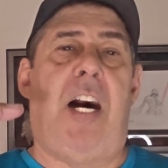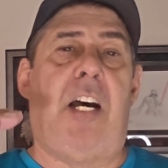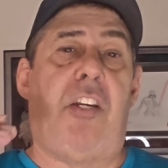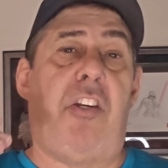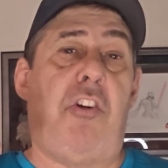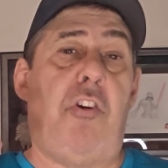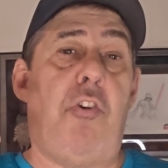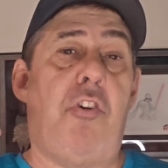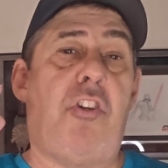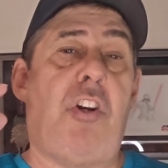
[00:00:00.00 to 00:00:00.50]

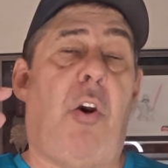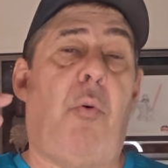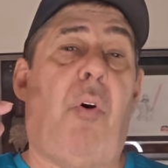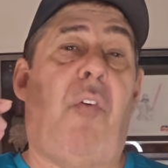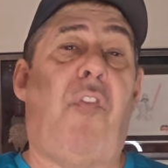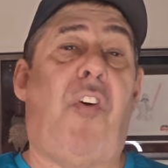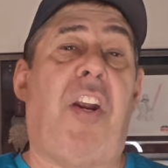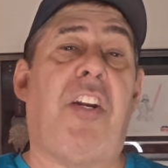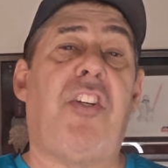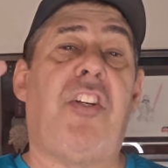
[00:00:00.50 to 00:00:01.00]
you start
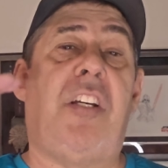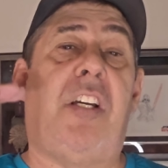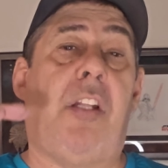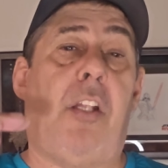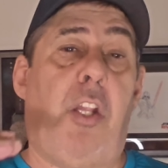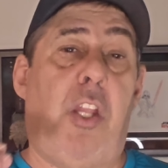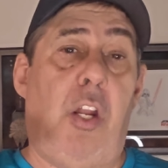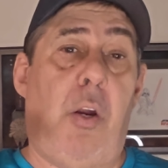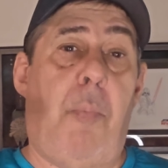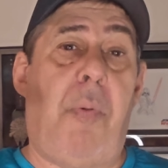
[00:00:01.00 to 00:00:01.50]
refreshing a
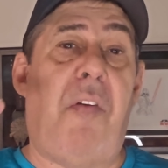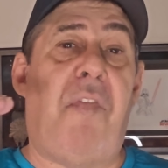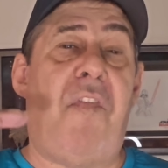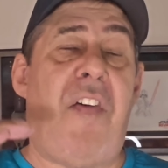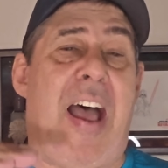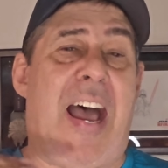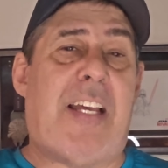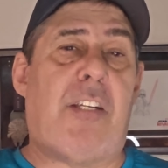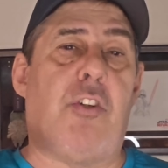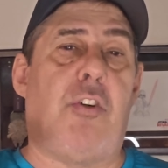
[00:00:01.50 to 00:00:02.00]
little bit
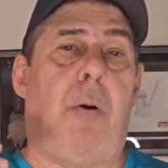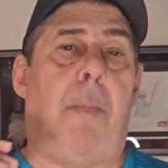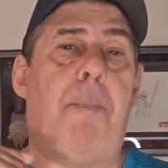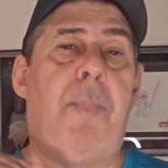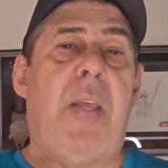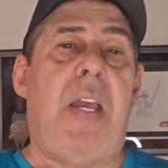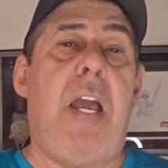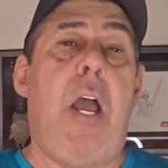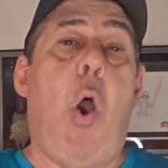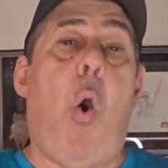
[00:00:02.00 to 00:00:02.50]
faster.
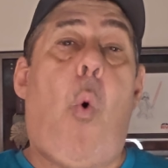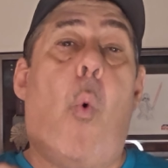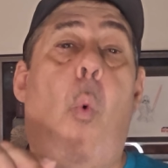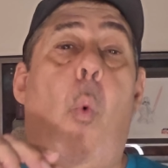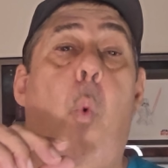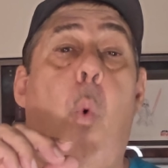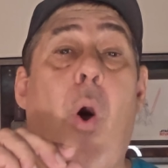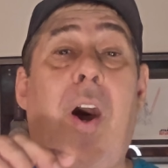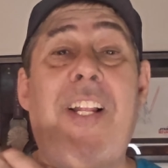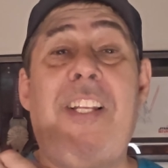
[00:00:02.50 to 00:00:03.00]

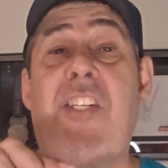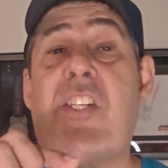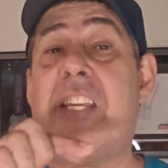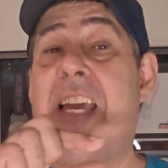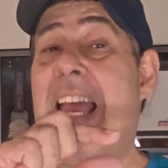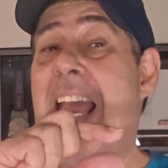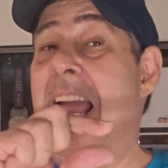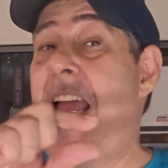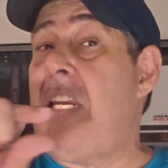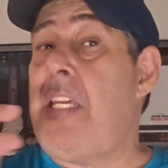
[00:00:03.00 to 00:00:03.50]
Once
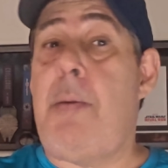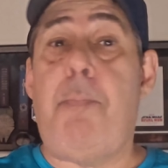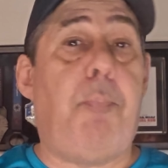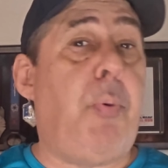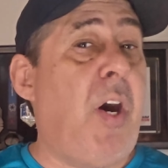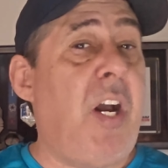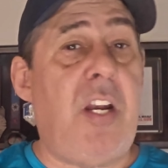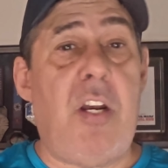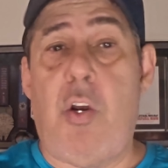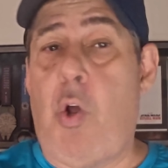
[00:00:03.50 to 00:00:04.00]
any
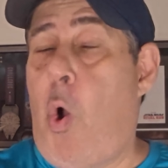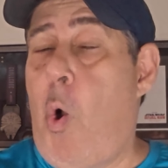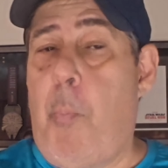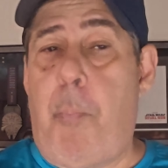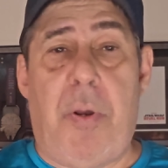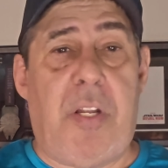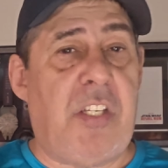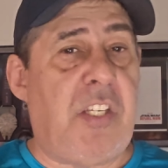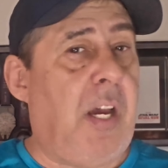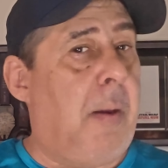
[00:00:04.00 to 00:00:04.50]
button
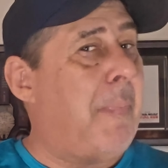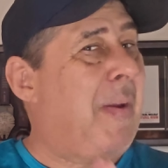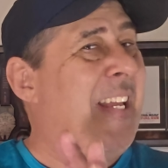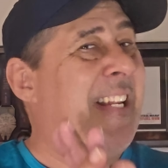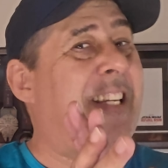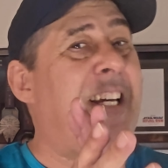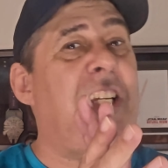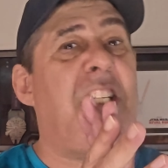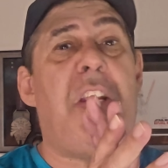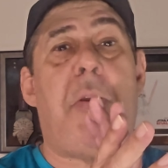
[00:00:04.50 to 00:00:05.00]
opens up, it
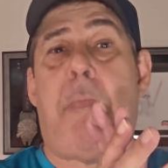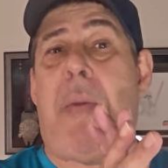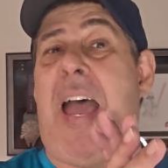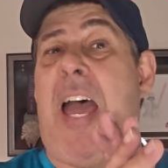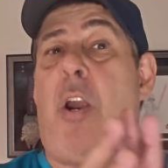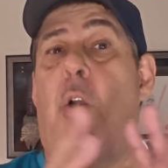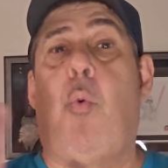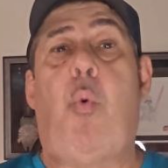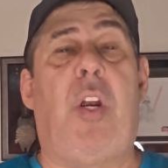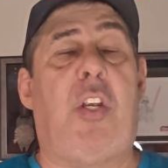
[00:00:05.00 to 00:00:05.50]
doesn't
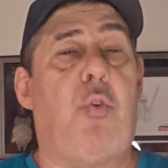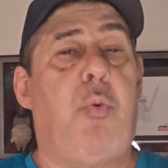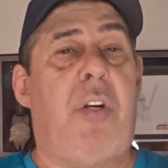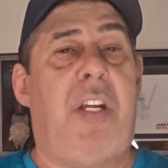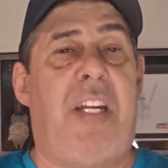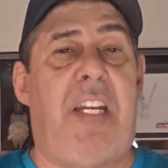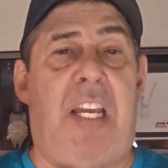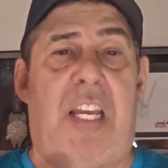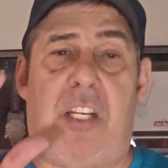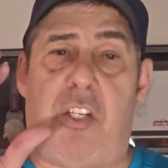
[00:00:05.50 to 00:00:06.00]
matter which one
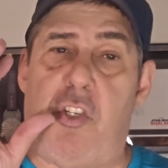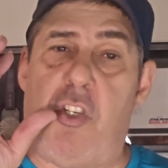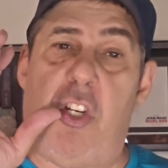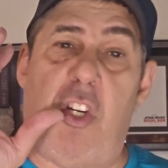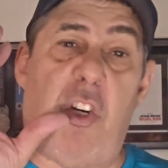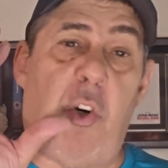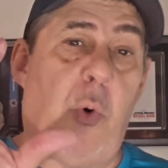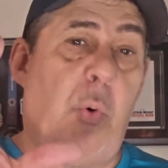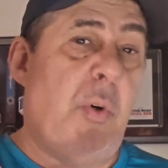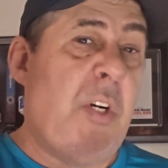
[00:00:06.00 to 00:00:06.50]
it is.
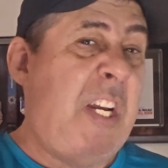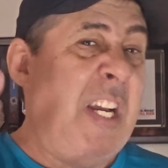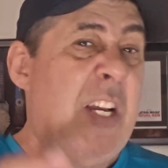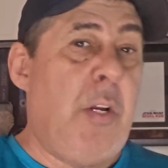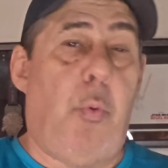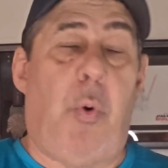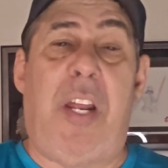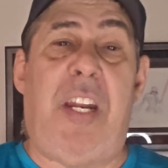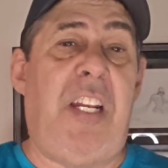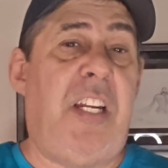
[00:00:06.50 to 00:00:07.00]
You're
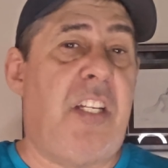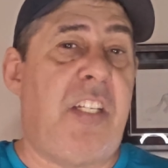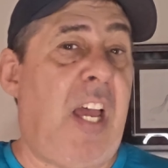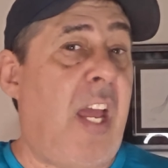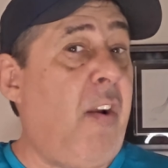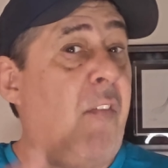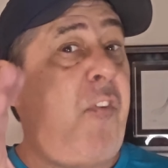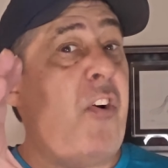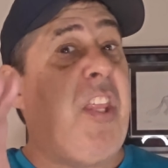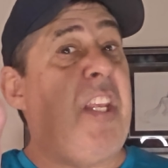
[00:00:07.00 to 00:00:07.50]
ready to
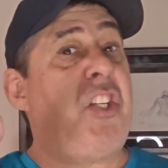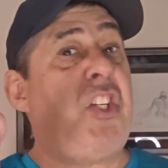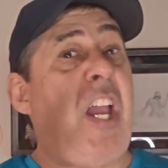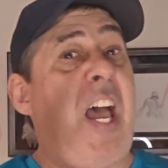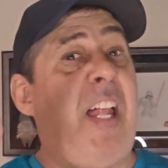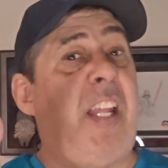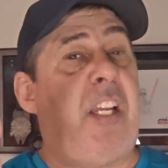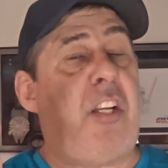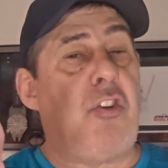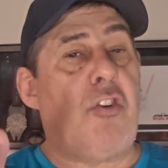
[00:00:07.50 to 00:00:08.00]
sign up for the
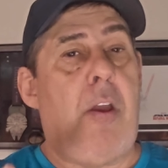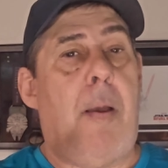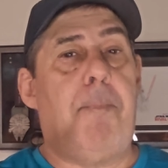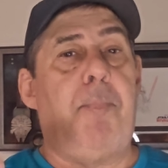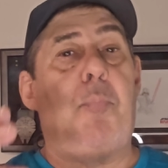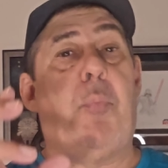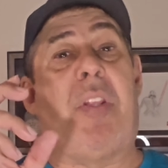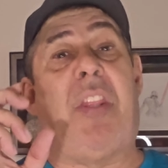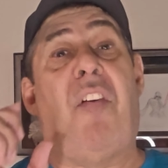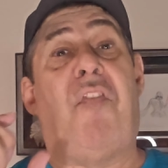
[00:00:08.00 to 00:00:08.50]
challenge,
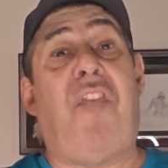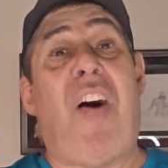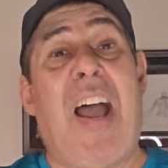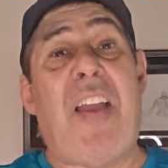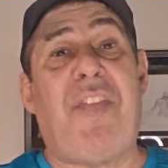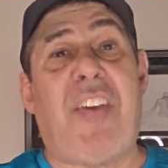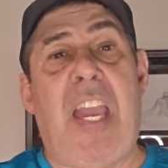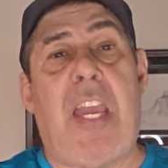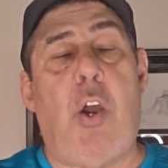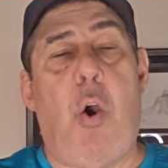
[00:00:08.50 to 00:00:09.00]
but the
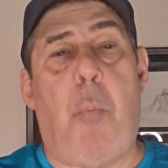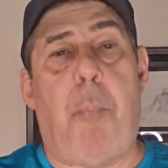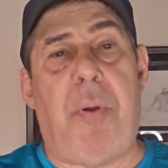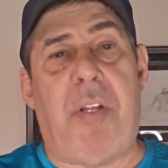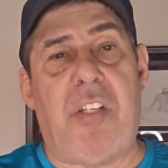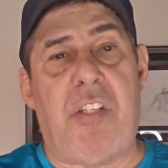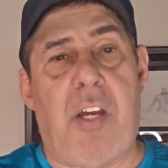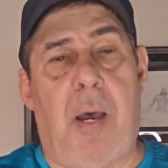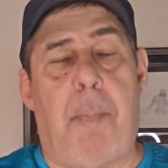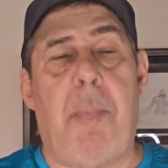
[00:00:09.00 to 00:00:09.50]
5K
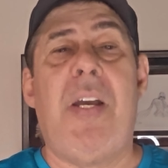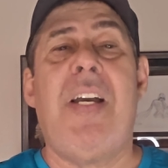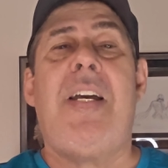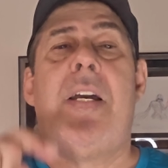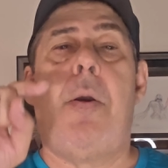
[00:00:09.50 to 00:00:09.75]
opens up.